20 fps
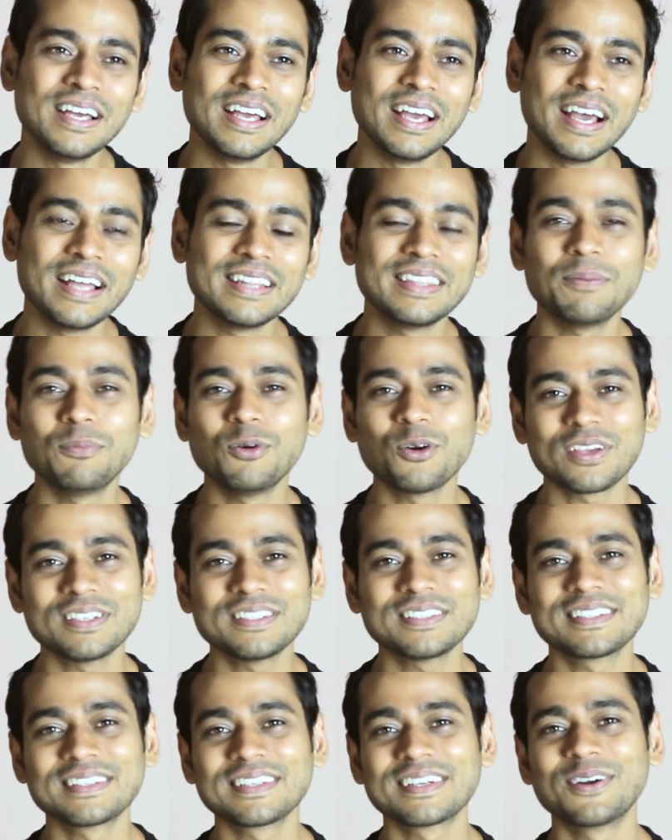And the book
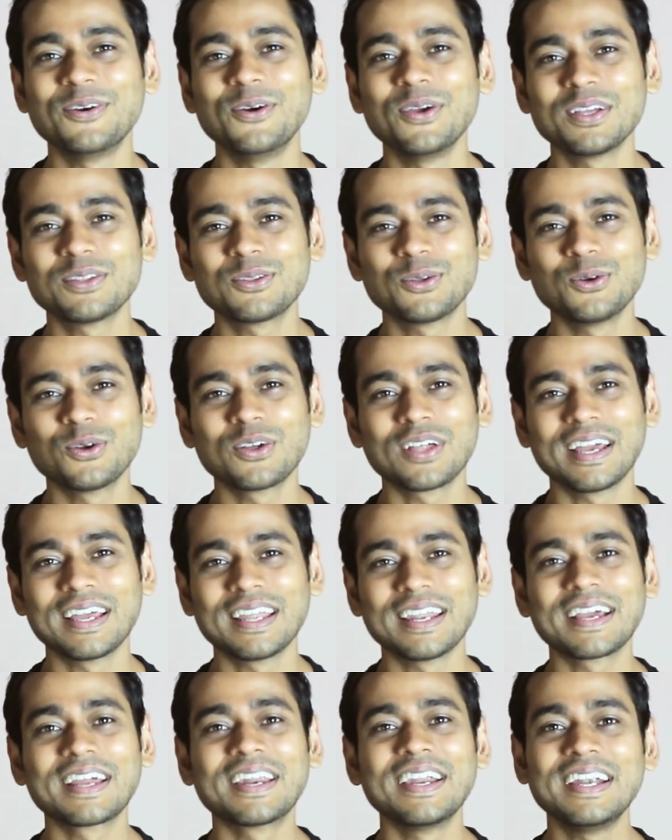is going through in
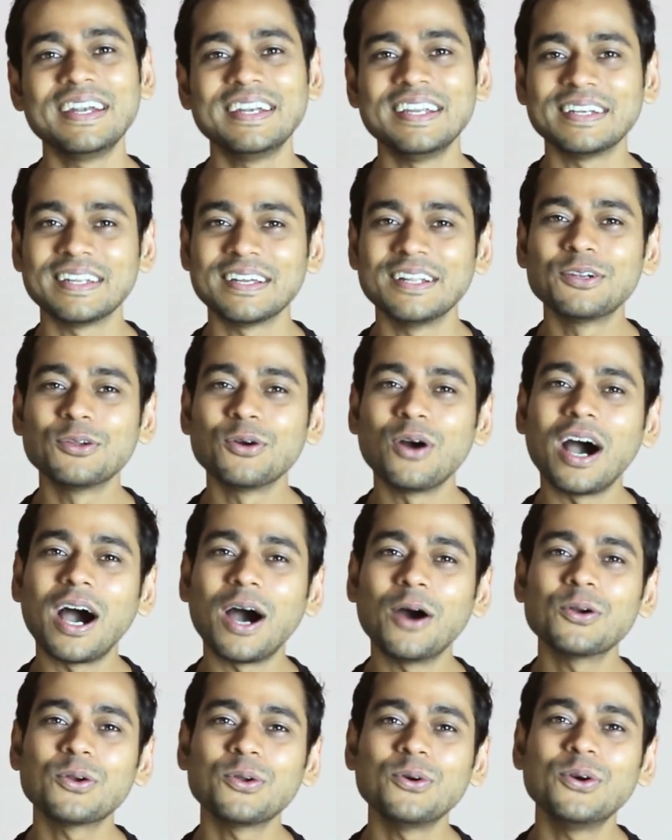a great detail to
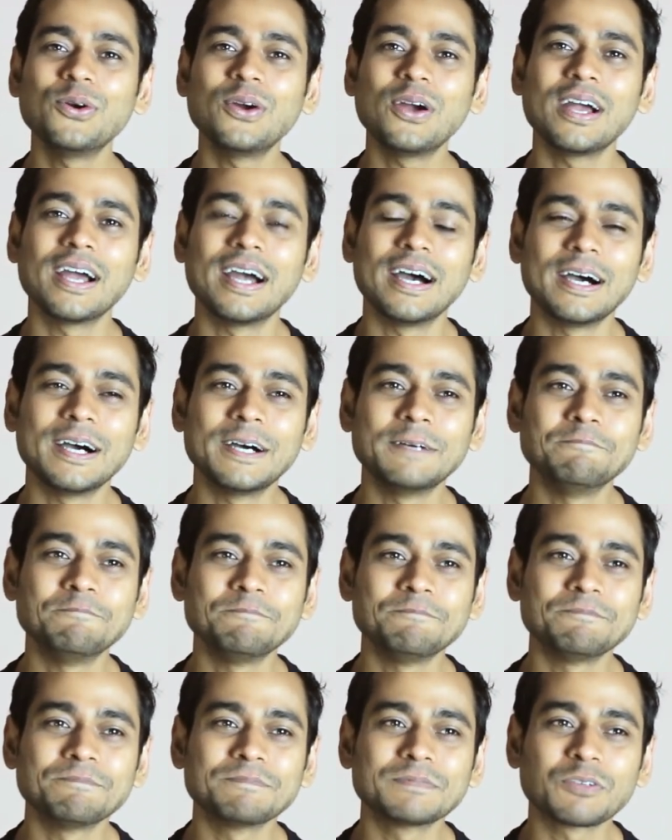how to,
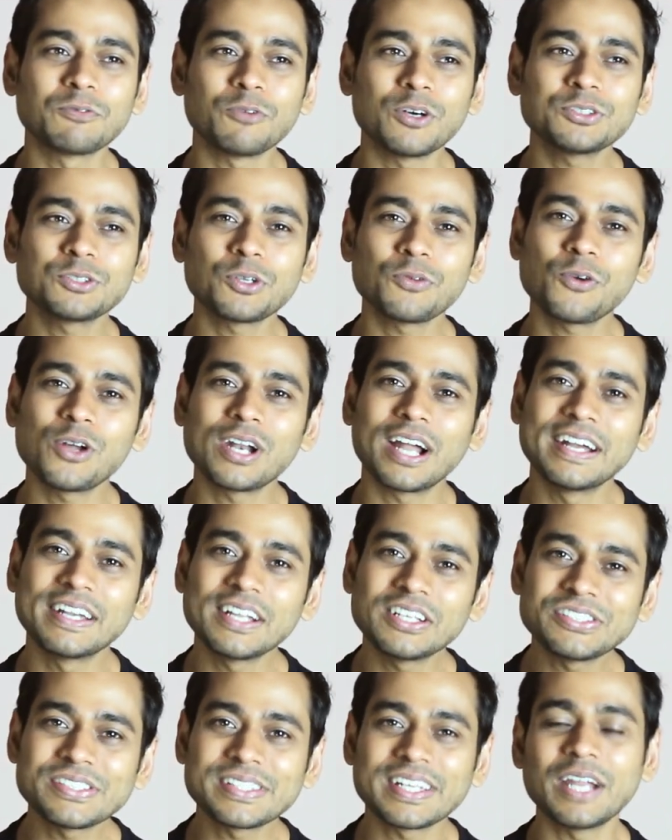first of all,
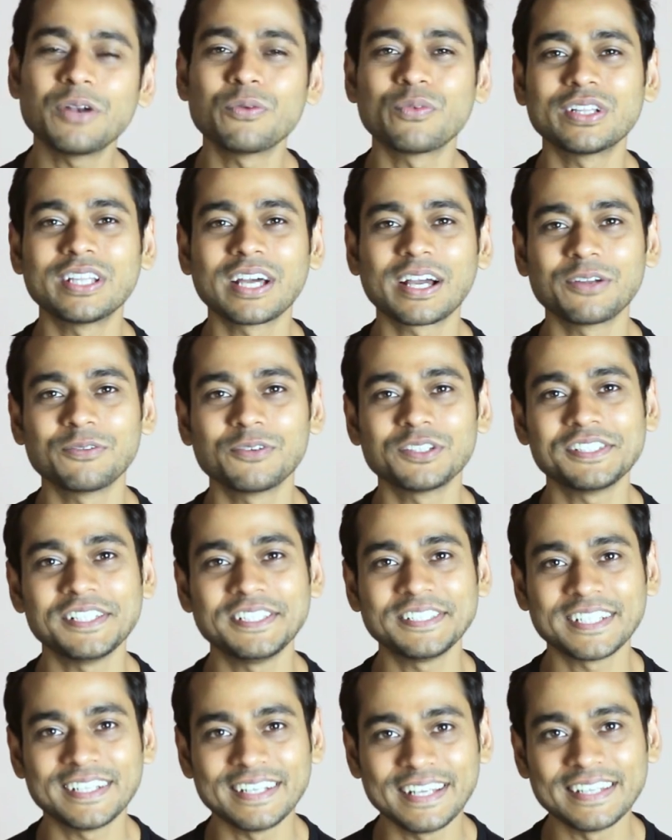understand what the
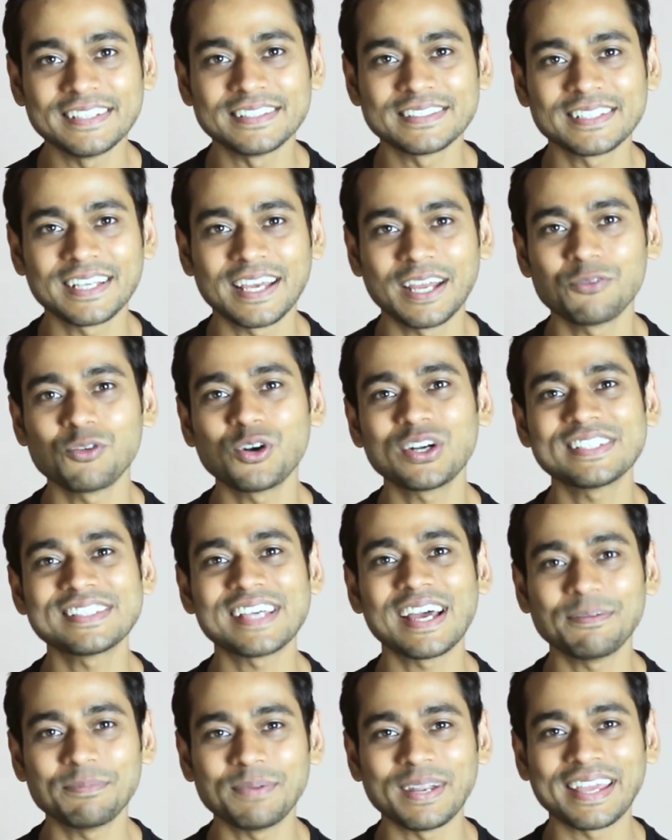conversation is and what is
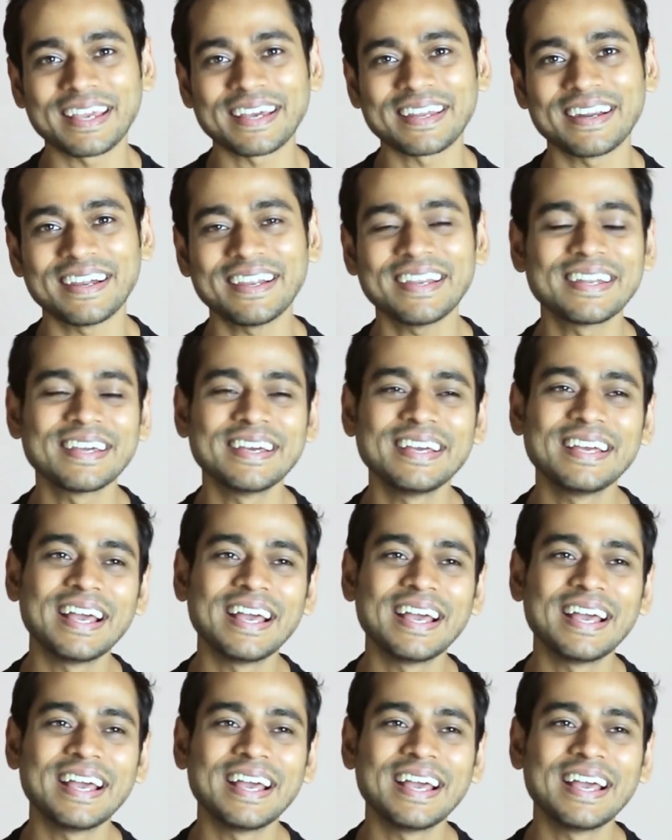happening, right?